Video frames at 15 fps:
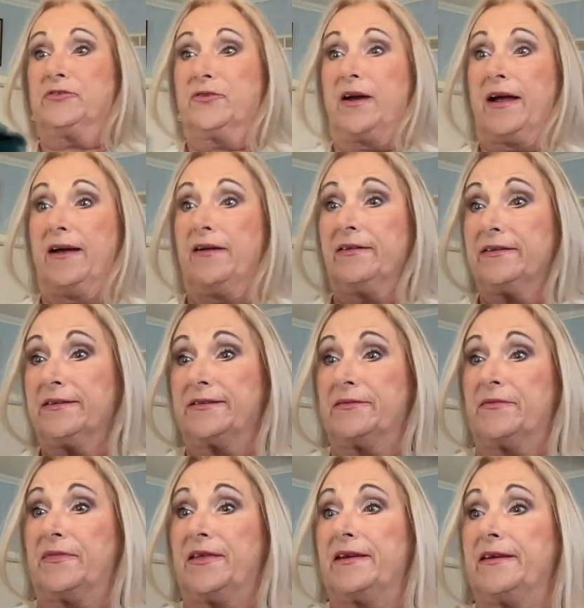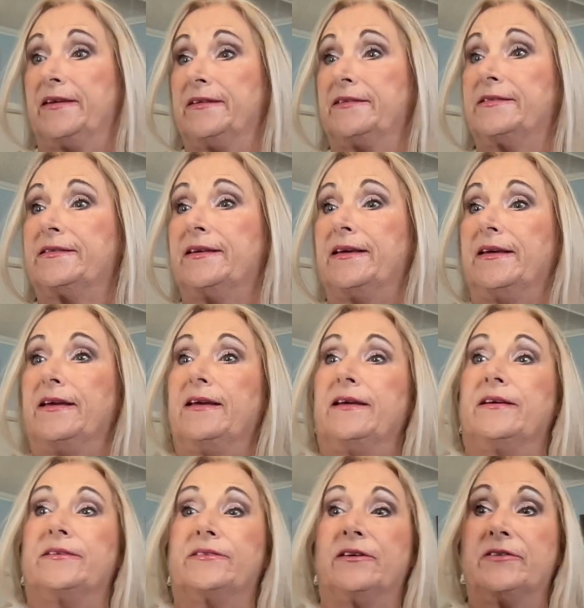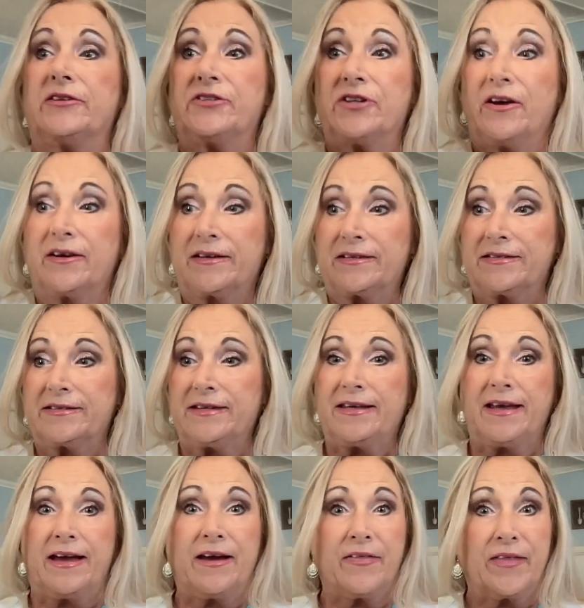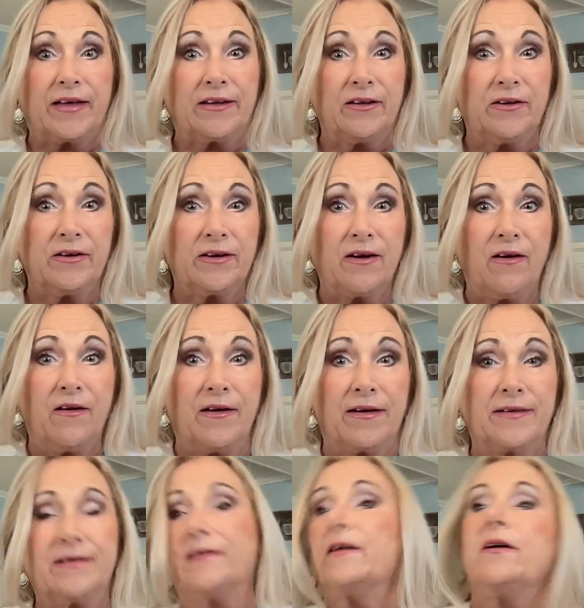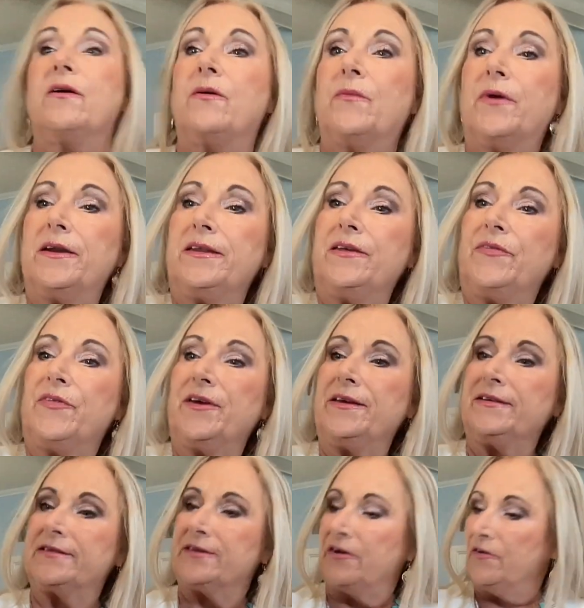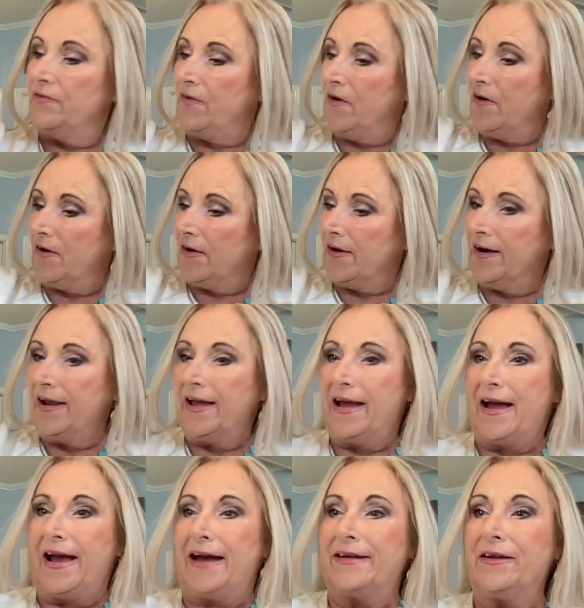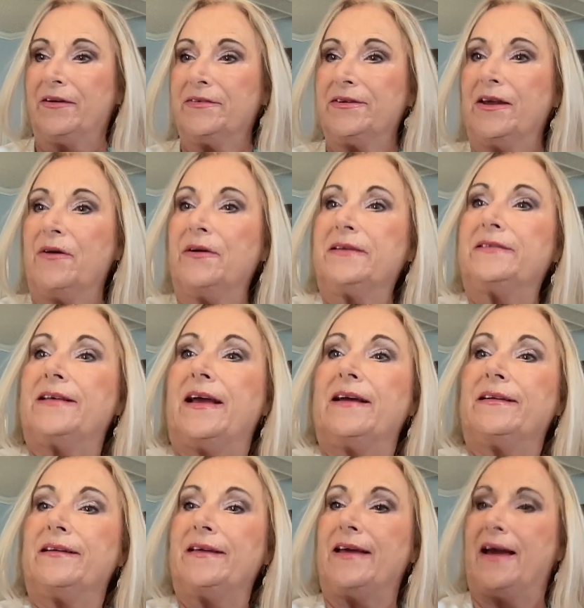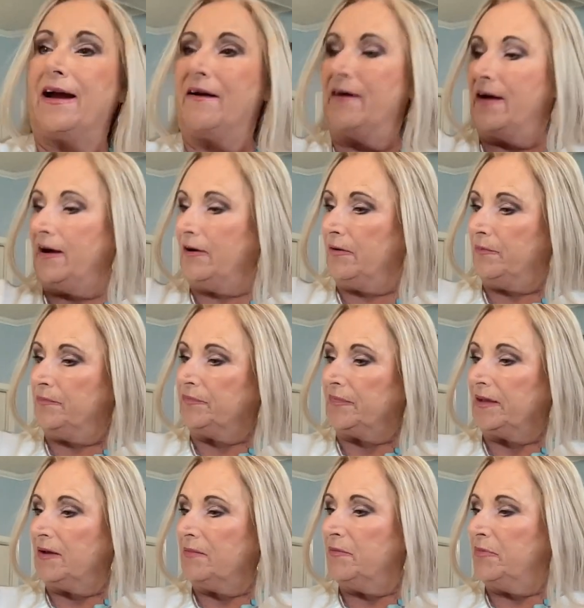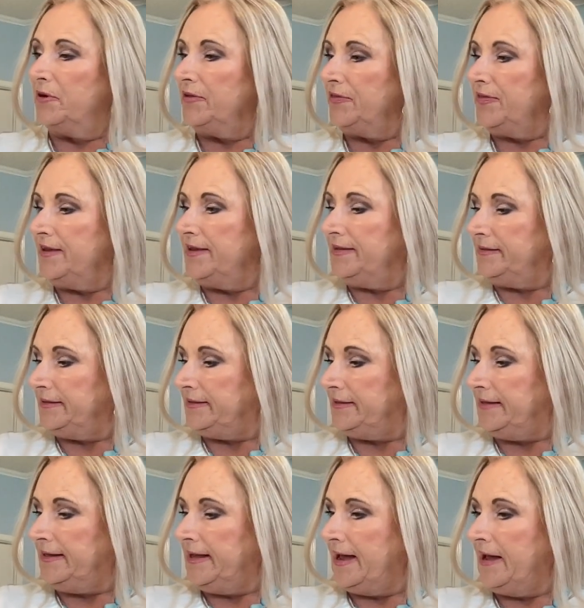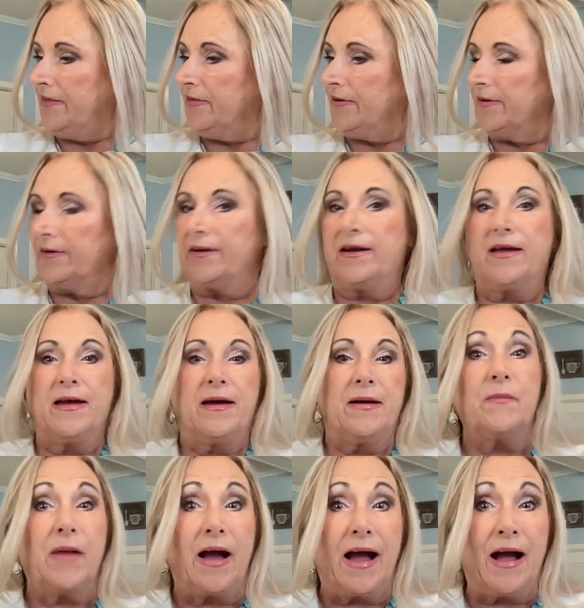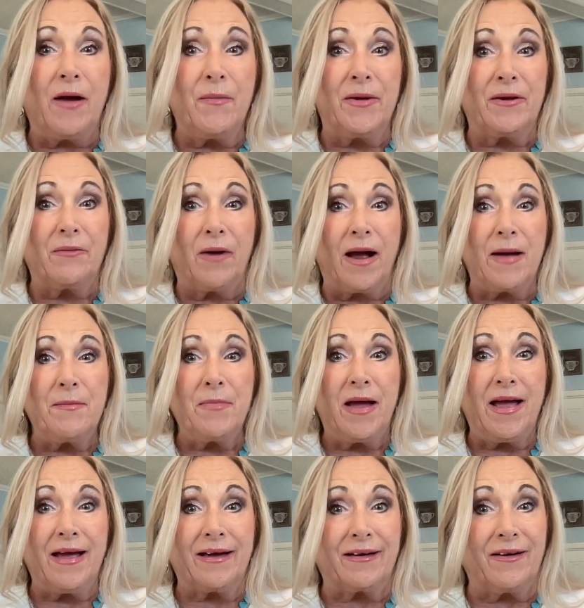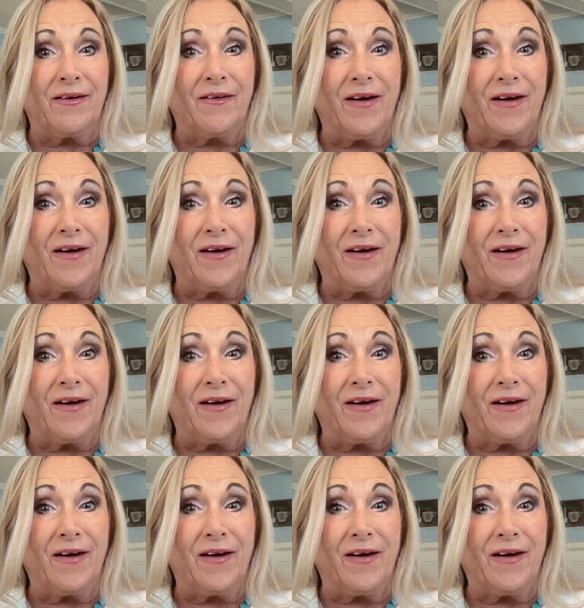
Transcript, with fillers: try on some things so that y'all can see how they look on. What do you think so far? I don't know exactly how I'll put these together, but I'll be right back, all